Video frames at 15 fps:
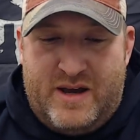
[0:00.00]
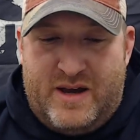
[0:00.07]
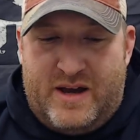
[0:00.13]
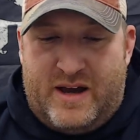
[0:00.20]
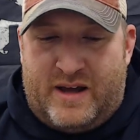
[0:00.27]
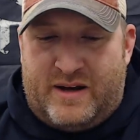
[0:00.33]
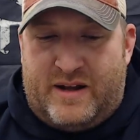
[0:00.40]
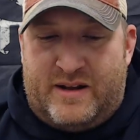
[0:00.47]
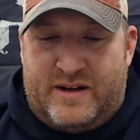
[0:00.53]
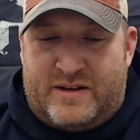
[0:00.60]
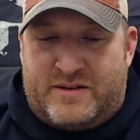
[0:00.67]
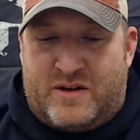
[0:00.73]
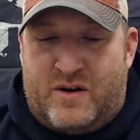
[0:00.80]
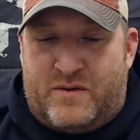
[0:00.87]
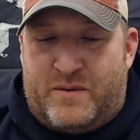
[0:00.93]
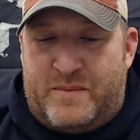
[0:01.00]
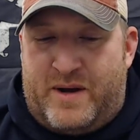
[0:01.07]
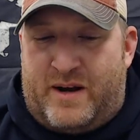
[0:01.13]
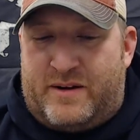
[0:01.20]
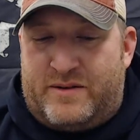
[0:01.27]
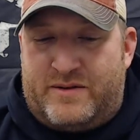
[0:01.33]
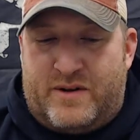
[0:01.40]
and let's go from
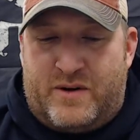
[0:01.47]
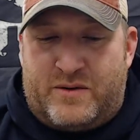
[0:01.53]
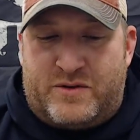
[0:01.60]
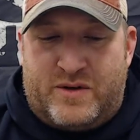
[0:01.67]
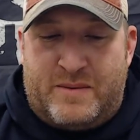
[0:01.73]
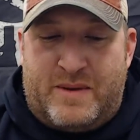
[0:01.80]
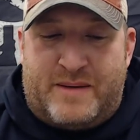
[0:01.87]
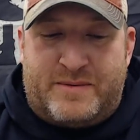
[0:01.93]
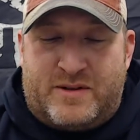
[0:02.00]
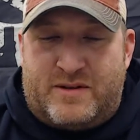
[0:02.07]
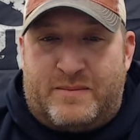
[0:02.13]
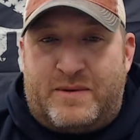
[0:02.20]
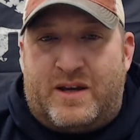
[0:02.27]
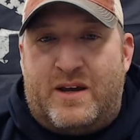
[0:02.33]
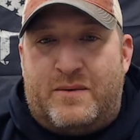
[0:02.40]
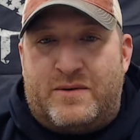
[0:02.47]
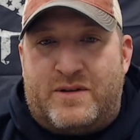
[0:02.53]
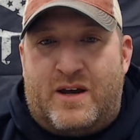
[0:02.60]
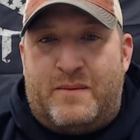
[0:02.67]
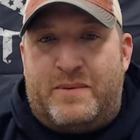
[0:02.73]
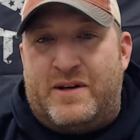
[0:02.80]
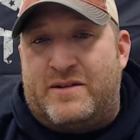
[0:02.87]
there. So Streamlabs is something he will say
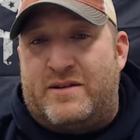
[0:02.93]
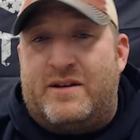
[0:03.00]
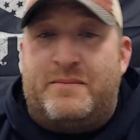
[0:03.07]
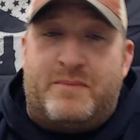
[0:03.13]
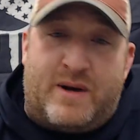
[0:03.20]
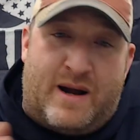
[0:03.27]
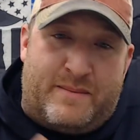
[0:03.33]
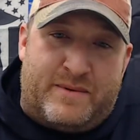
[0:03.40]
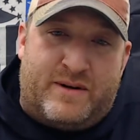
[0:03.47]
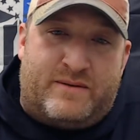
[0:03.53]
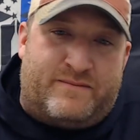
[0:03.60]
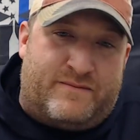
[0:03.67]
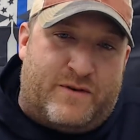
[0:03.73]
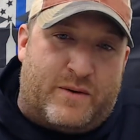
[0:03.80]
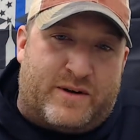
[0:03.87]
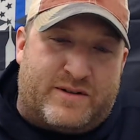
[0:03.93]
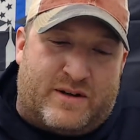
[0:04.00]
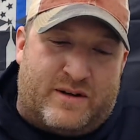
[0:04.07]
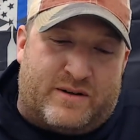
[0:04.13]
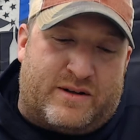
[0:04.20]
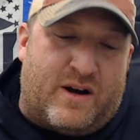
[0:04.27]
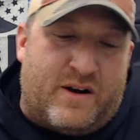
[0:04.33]
on PC, but I'm going to focus
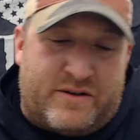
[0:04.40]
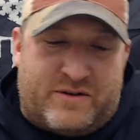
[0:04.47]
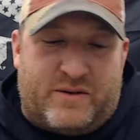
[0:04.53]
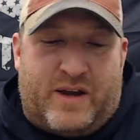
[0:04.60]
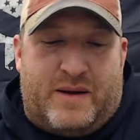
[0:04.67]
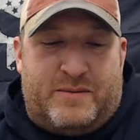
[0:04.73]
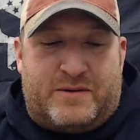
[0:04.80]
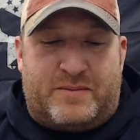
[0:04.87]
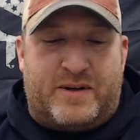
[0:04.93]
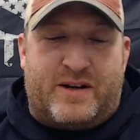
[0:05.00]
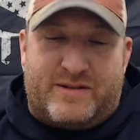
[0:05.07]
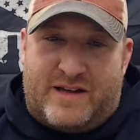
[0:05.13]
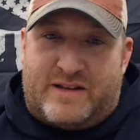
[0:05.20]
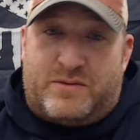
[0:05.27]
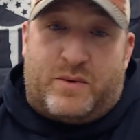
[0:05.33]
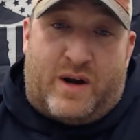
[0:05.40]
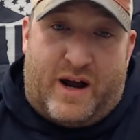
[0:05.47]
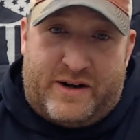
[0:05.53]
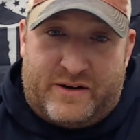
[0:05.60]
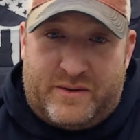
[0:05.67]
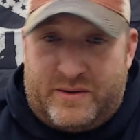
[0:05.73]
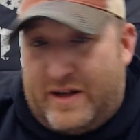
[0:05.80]
on console gamers because that's what I
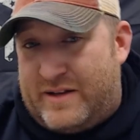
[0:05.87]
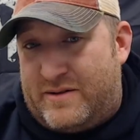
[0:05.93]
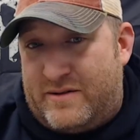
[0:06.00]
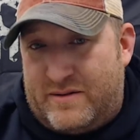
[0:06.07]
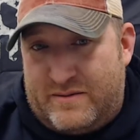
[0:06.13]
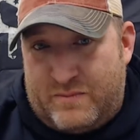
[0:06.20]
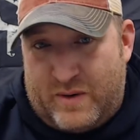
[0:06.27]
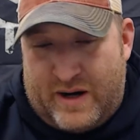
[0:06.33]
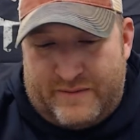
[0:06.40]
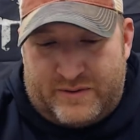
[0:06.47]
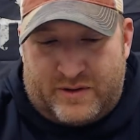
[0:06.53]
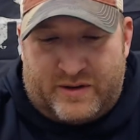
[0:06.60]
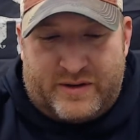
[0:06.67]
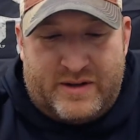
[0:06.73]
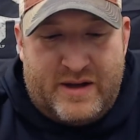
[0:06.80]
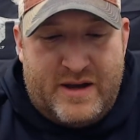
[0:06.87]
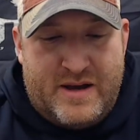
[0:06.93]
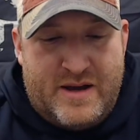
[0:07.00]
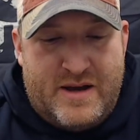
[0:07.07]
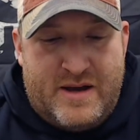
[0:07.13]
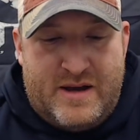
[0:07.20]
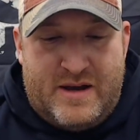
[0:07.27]
do, and that's what I've learned.
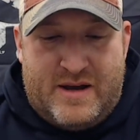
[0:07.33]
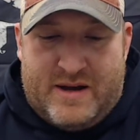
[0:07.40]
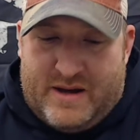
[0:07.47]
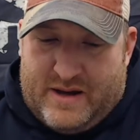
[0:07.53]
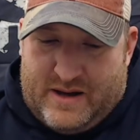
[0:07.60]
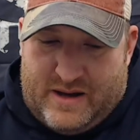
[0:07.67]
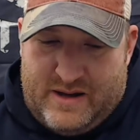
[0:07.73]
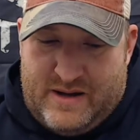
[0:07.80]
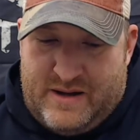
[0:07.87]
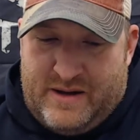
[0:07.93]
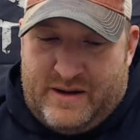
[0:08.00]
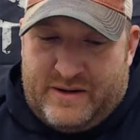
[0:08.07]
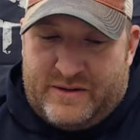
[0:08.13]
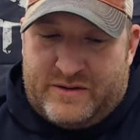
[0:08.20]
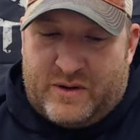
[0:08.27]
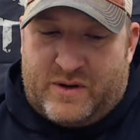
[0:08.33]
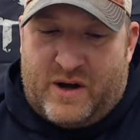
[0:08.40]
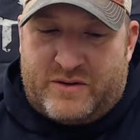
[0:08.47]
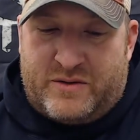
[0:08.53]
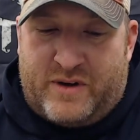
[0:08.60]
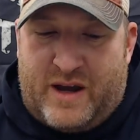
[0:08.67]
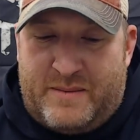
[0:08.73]
So
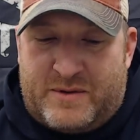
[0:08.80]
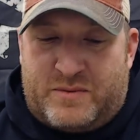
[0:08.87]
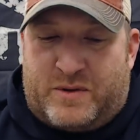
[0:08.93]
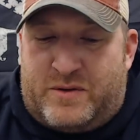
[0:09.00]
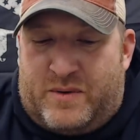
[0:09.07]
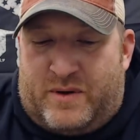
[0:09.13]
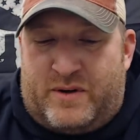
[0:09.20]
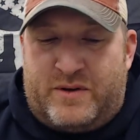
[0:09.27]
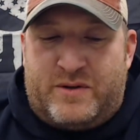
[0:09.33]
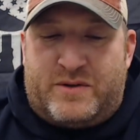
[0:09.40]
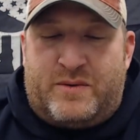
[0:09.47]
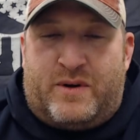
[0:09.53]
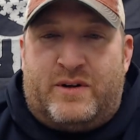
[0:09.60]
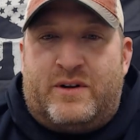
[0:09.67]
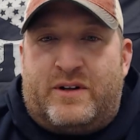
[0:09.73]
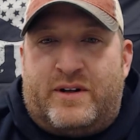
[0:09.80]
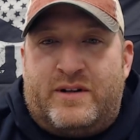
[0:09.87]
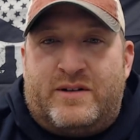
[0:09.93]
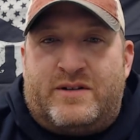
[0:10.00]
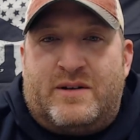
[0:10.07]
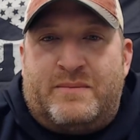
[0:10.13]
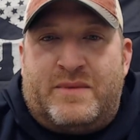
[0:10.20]
console gamers, what you want to do is you want to look
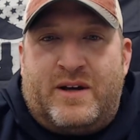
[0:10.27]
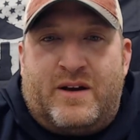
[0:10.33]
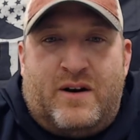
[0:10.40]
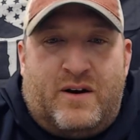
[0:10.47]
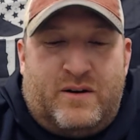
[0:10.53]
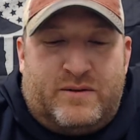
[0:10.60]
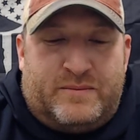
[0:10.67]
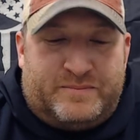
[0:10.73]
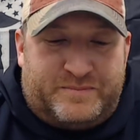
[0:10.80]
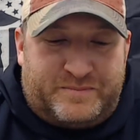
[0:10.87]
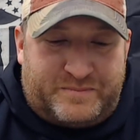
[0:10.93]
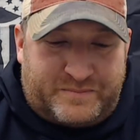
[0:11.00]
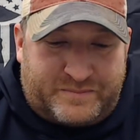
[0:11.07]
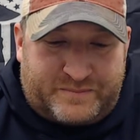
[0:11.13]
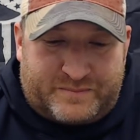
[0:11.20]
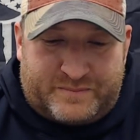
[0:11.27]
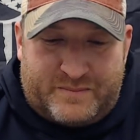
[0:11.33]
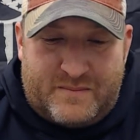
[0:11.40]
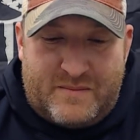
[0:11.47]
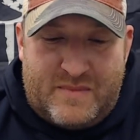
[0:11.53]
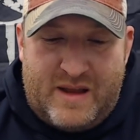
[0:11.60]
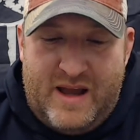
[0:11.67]
into something called
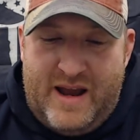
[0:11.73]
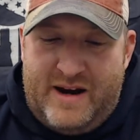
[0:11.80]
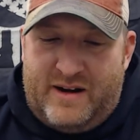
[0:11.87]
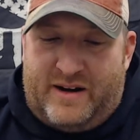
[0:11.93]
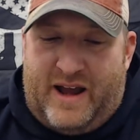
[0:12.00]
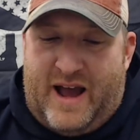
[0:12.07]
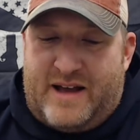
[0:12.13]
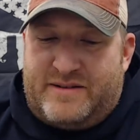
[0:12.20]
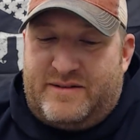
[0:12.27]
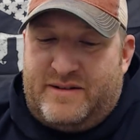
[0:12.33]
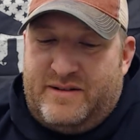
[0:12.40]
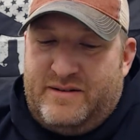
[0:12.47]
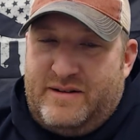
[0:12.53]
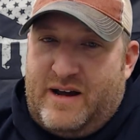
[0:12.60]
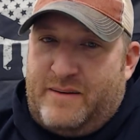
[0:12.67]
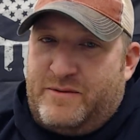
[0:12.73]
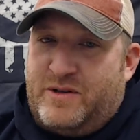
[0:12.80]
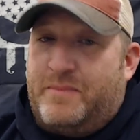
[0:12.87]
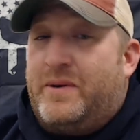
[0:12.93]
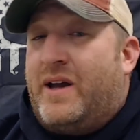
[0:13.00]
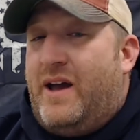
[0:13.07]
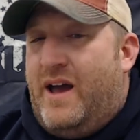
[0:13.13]
Aircast. Now I'm
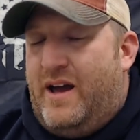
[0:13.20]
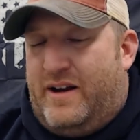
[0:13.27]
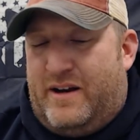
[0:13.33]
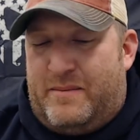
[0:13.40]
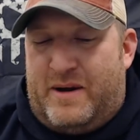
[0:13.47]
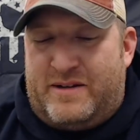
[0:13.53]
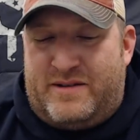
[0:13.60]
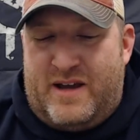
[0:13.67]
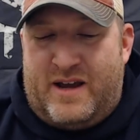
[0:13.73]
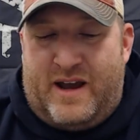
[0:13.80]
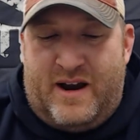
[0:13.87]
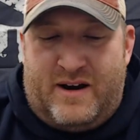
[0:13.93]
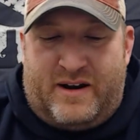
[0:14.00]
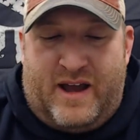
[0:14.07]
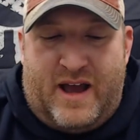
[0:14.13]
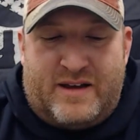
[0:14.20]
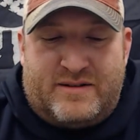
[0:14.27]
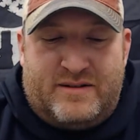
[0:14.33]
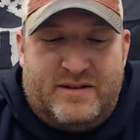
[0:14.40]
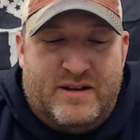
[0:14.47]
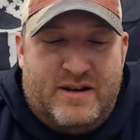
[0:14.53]
jumping ahead here by saying Aircast